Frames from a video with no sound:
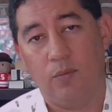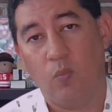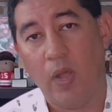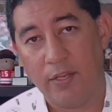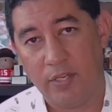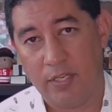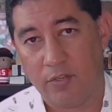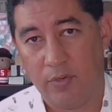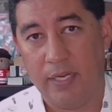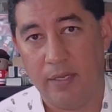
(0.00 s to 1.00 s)
why you need to
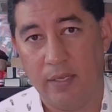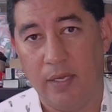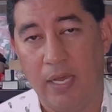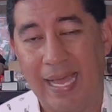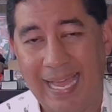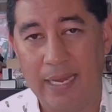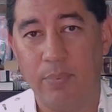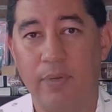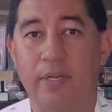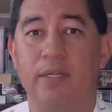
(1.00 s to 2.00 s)
create a
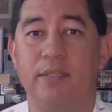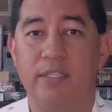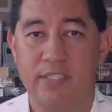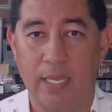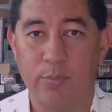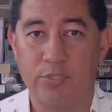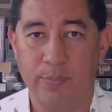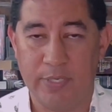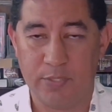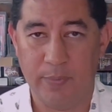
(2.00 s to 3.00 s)
hybrid
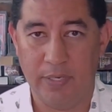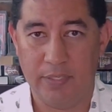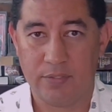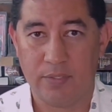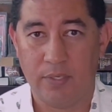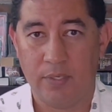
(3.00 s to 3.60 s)
discipleship experience